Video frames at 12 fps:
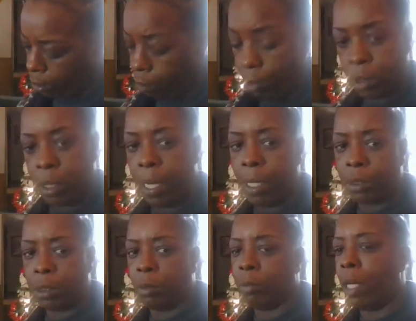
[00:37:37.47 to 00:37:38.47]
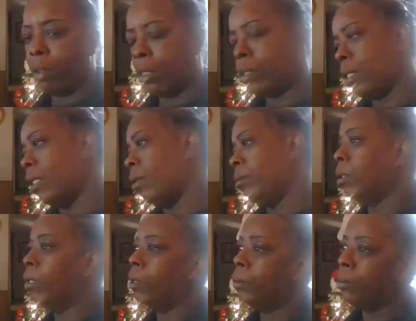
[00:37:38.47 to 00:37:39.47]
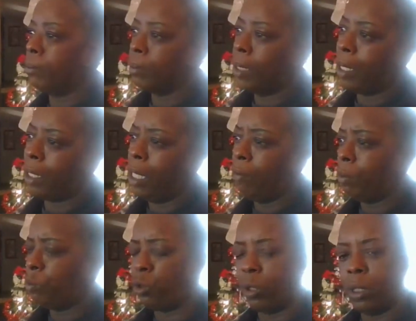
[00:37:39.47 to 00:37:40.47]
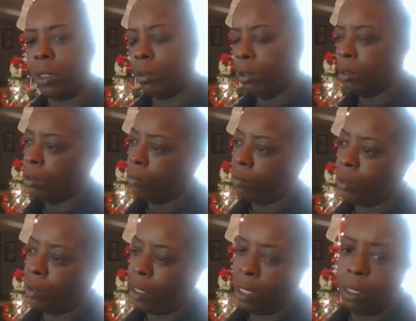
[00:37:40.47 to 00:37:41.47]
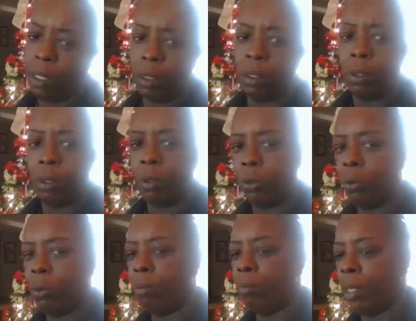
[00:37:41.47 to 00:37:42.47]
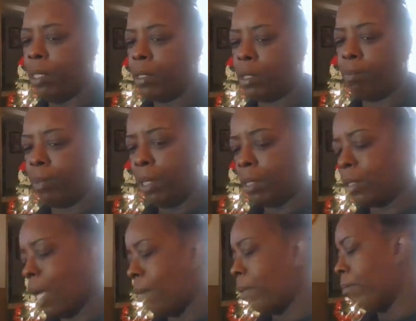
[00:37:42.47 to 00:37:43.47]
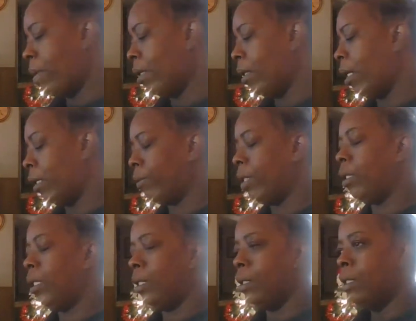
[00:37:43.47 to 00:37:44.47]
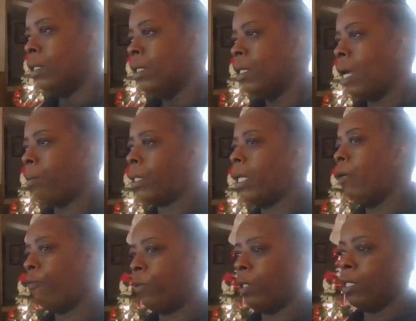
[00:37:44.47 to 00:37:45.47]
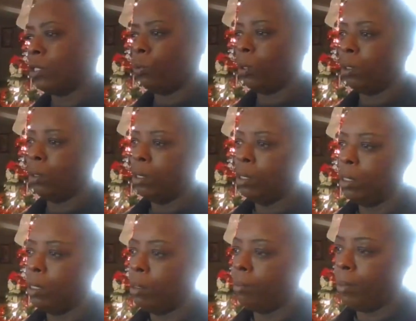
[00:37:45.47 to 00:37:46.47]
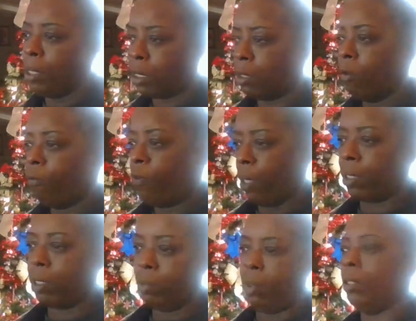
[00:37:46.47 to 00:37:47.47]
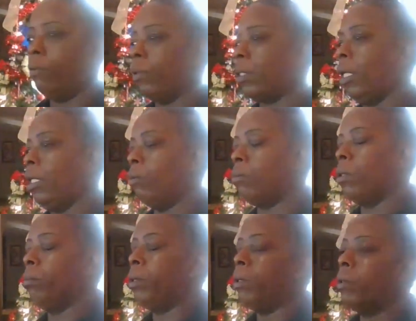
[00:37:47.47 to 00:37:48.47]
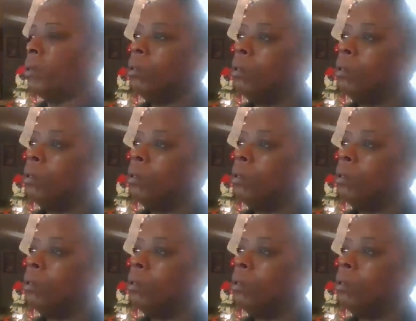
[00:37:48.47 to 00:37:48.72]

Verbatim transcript: It was last year, right this time, y'all. I gave up drinking for nine whole months. Best time in my life. And then I became friends with Miss fucking wonderful Katie Roby.